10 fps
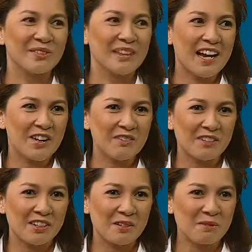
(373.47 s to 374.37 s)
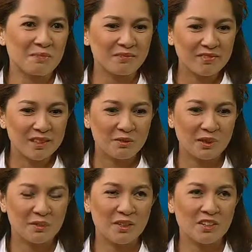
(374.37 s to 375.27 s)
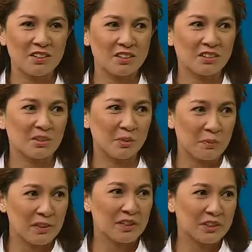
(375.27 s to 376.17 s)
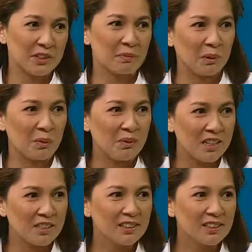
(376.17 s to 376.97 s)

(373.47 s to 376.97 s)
we have what we call the Superior Diploma.